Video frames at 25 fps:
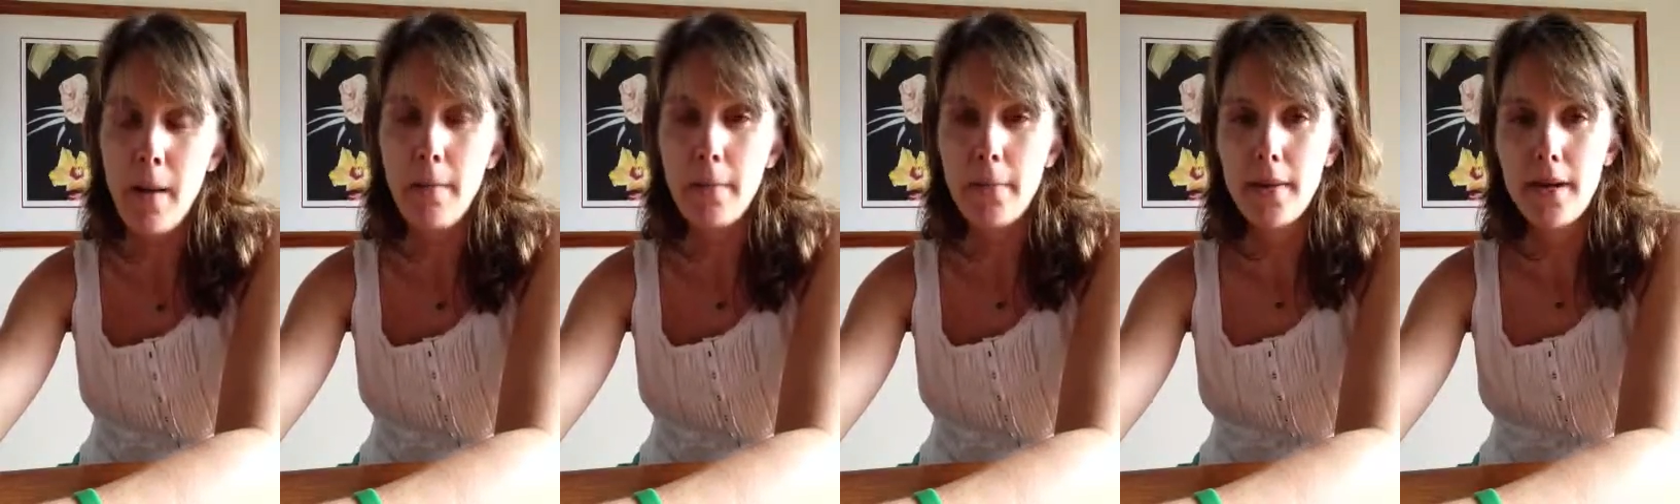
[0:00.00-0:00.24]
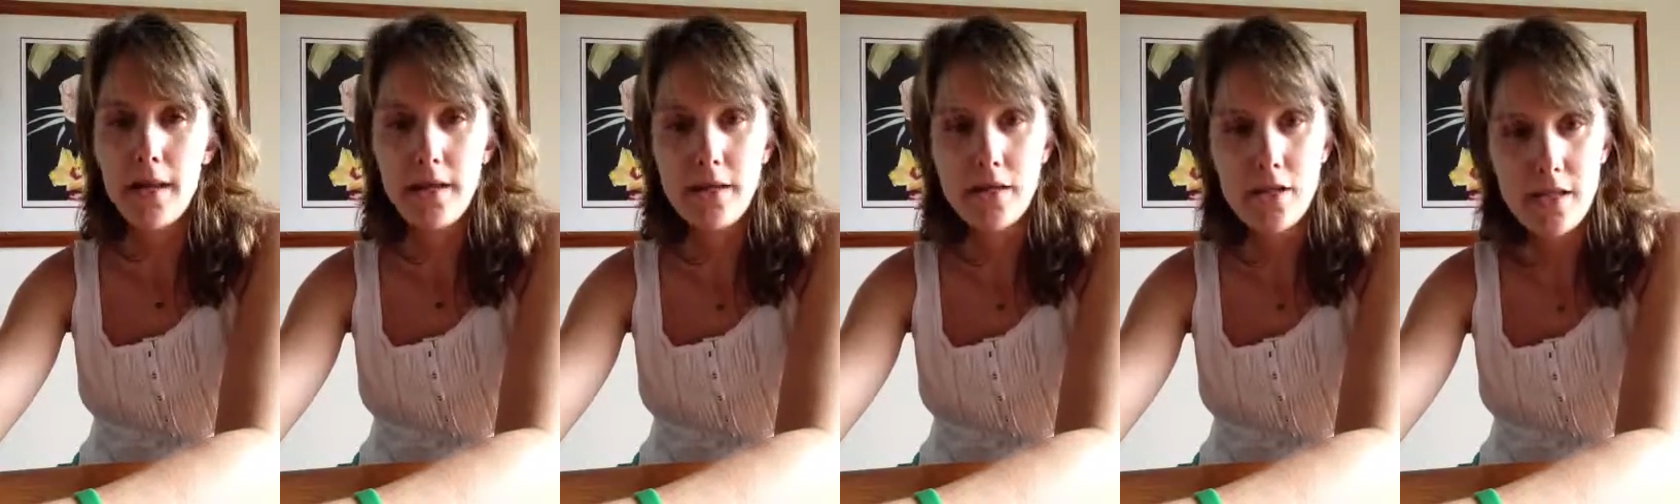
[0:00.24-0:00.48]

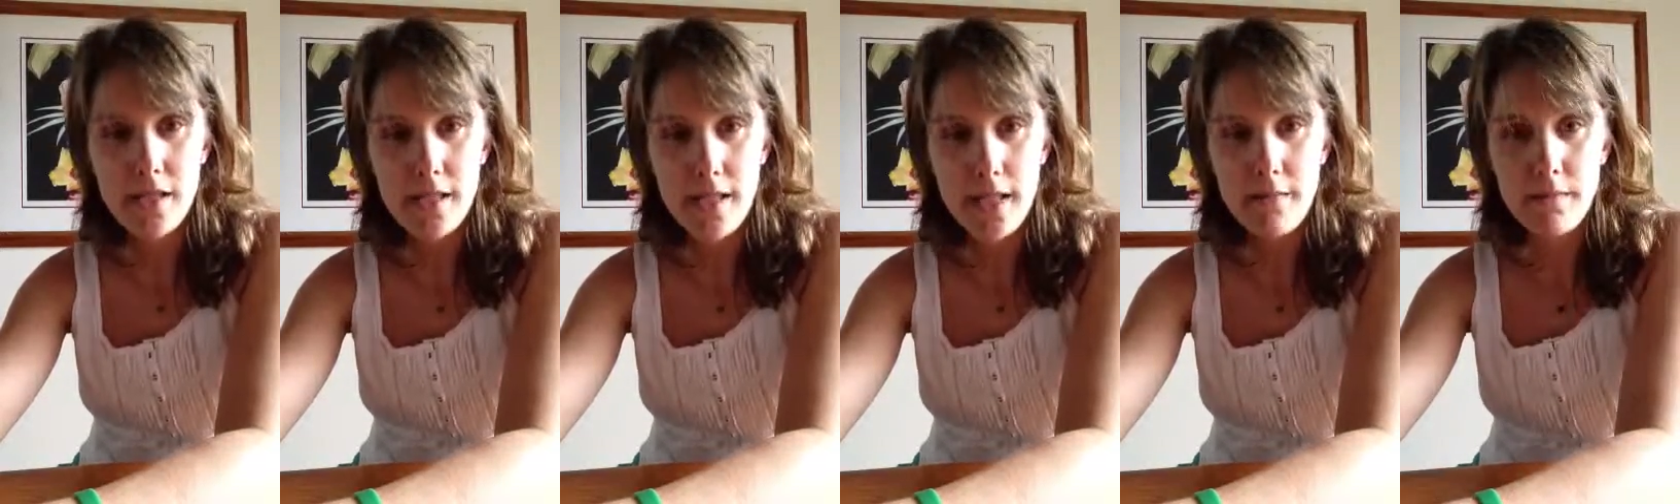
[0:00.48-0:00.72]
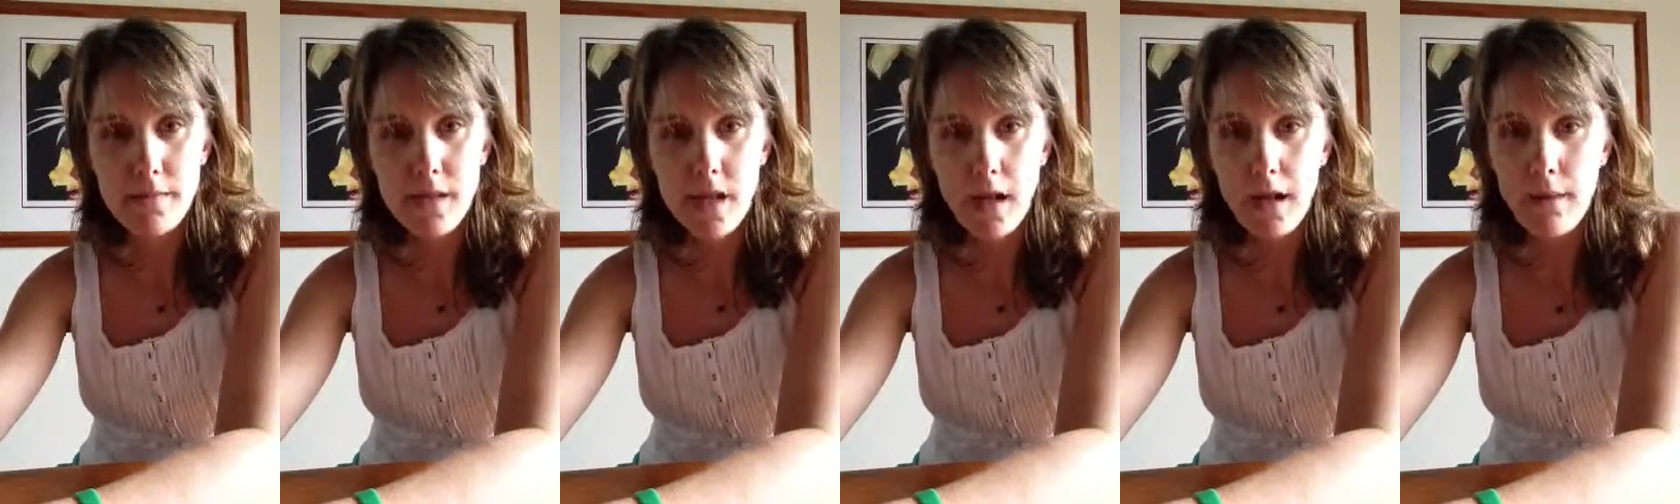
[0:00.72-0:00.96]
But I just
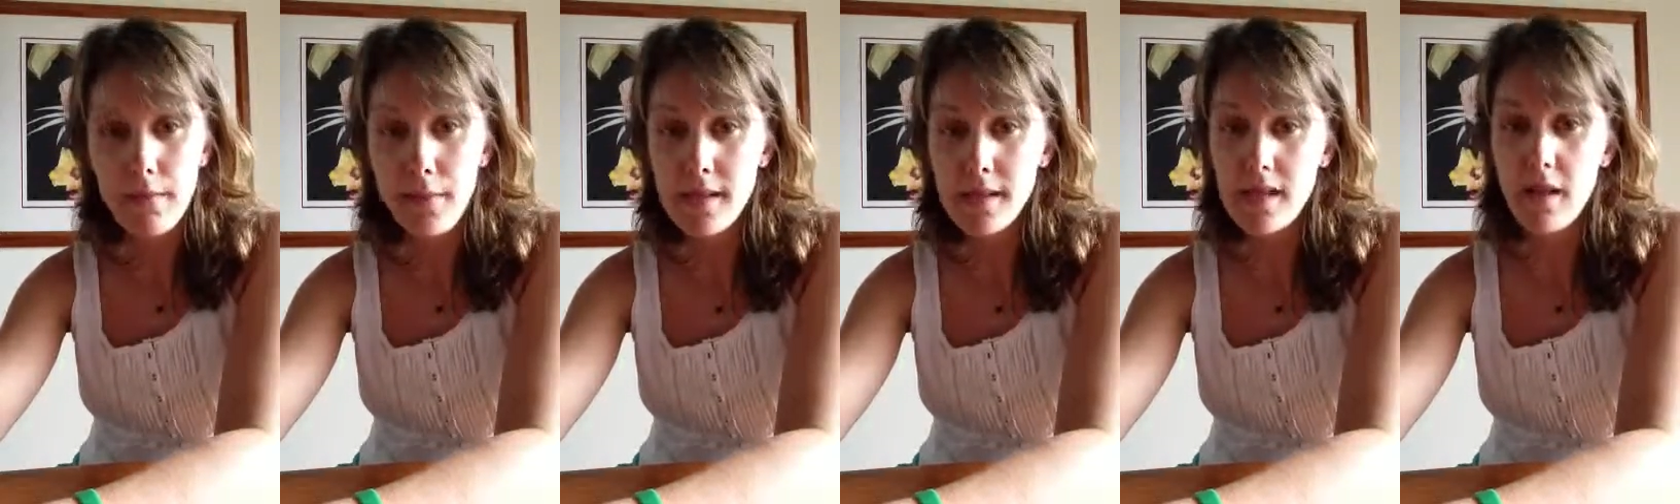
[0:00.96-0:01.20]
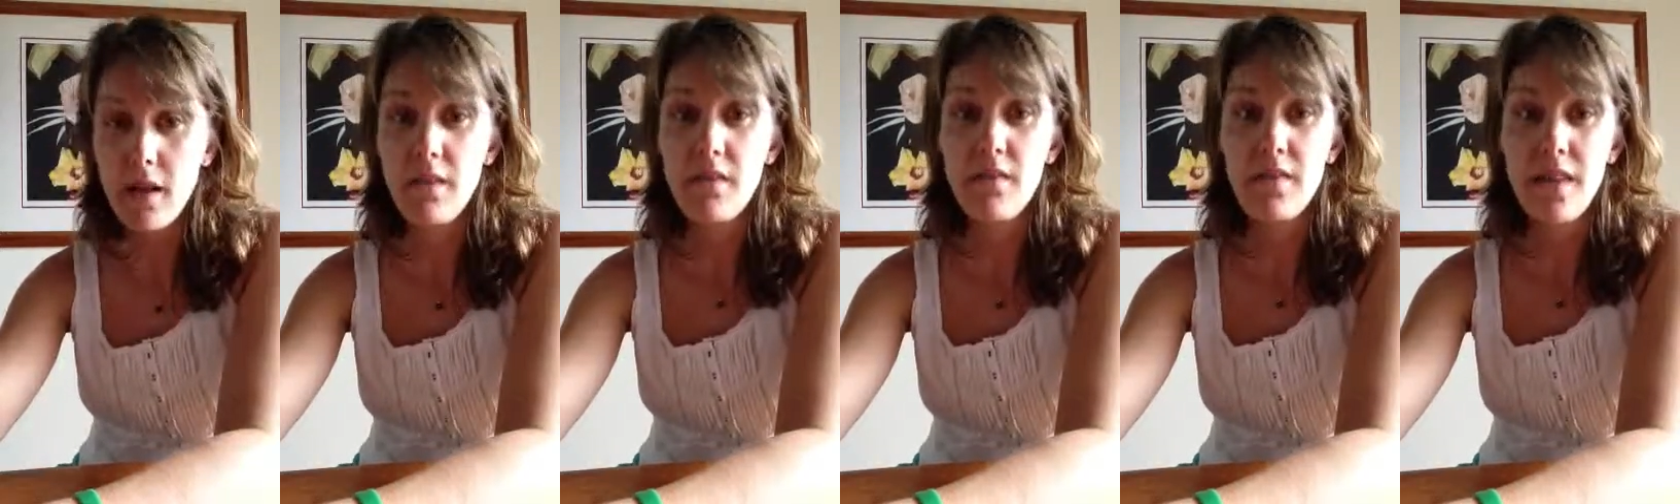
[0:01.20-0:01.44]
keep telling
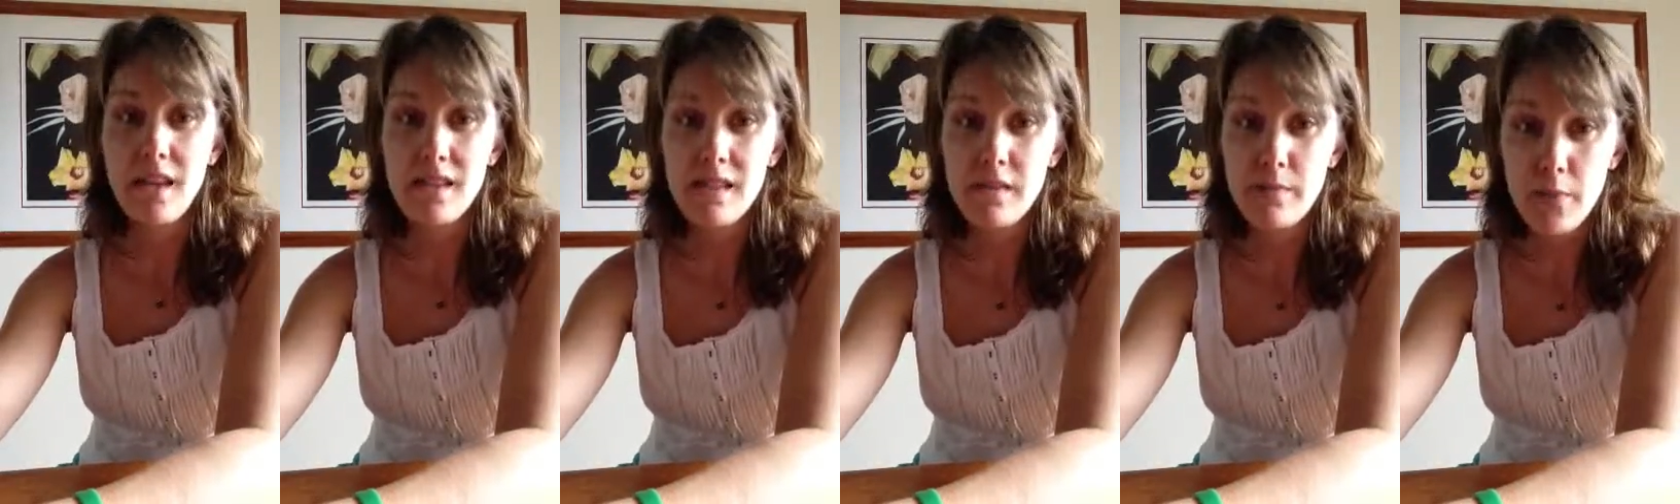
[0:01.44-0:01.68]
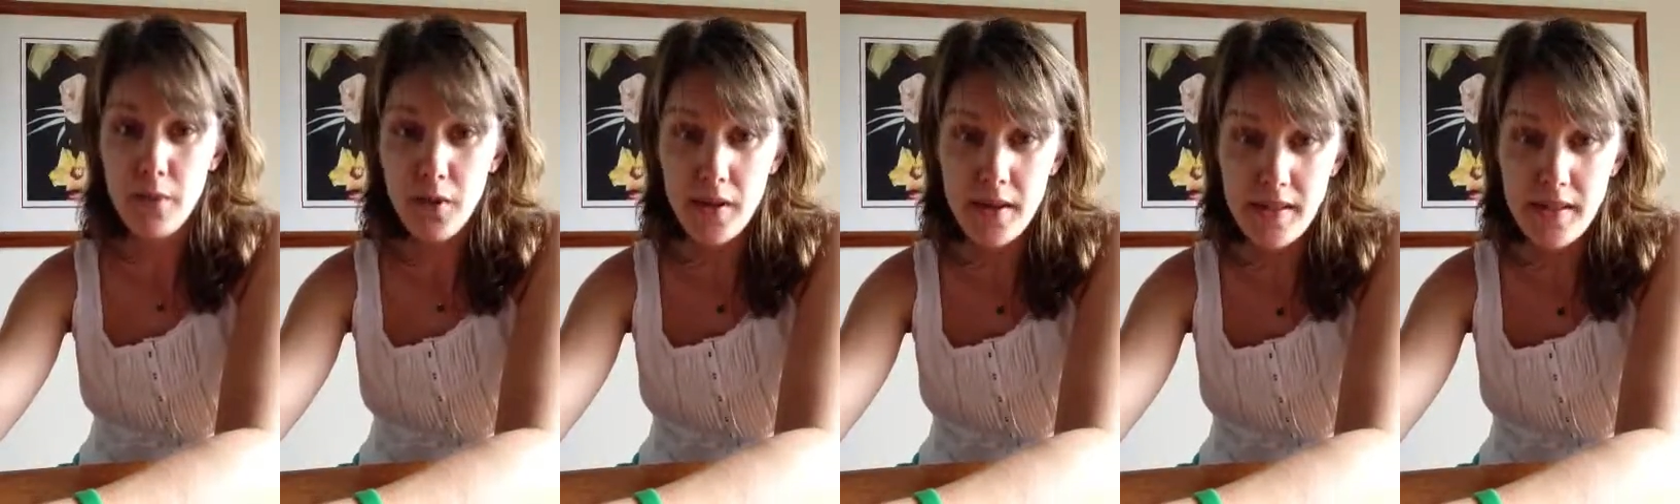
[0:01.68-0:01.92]
myself, that's
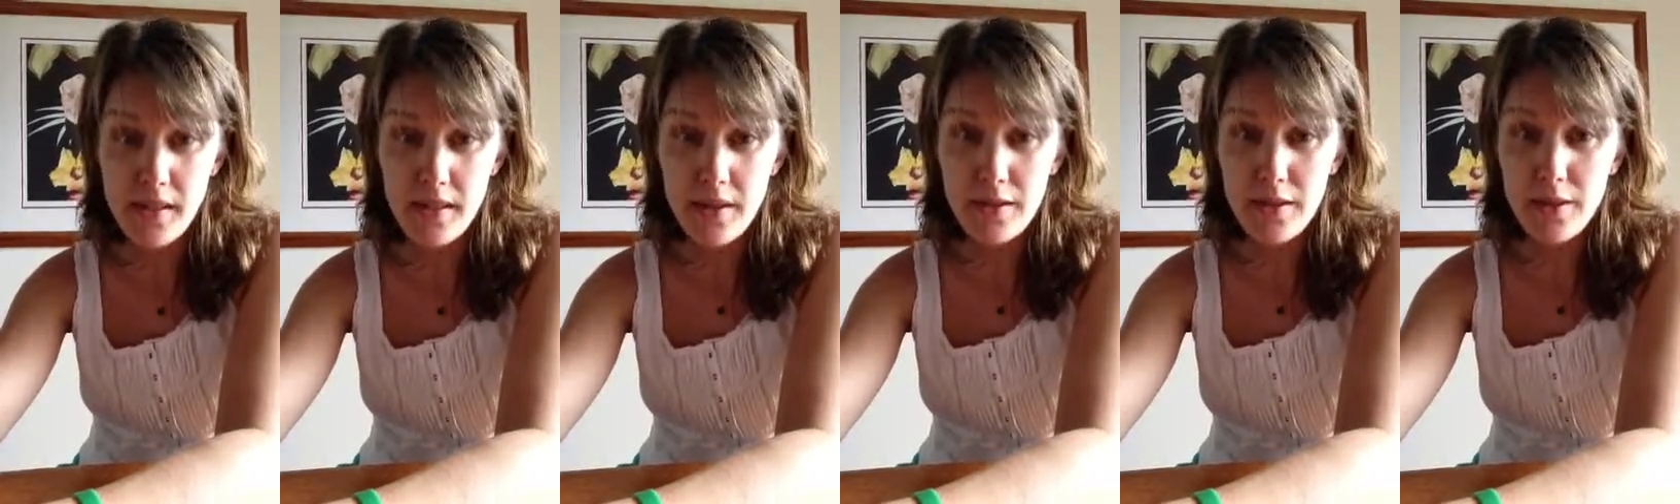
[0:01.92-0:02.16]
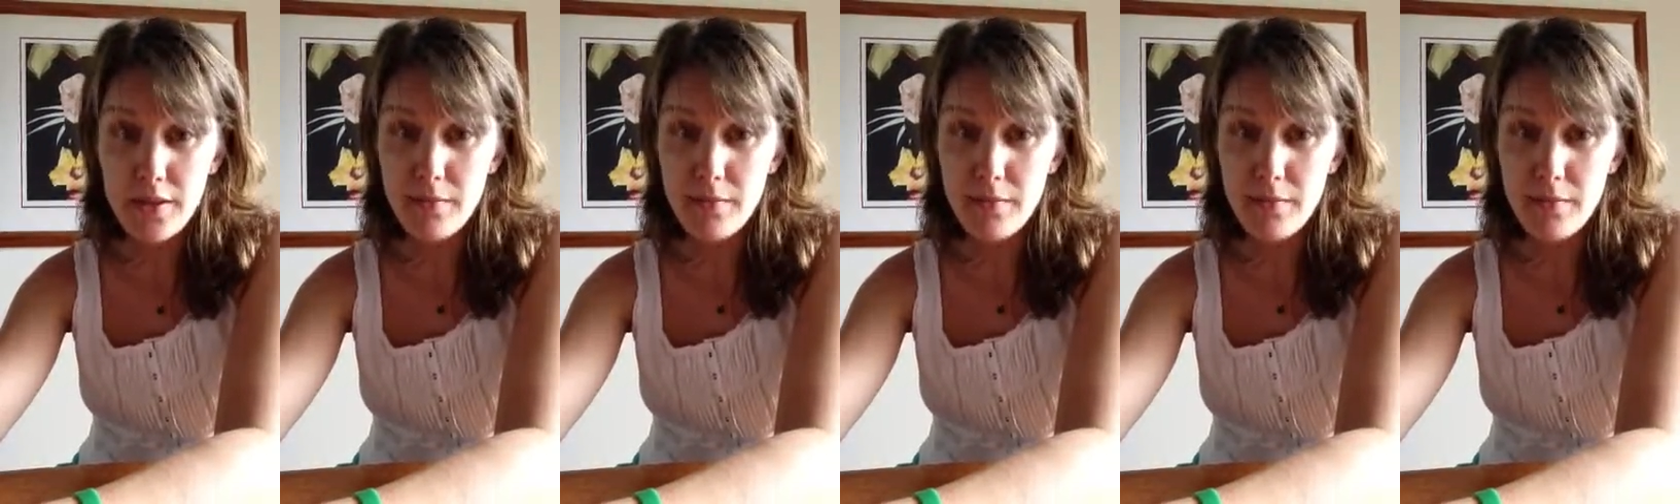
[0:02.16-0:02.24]
poison.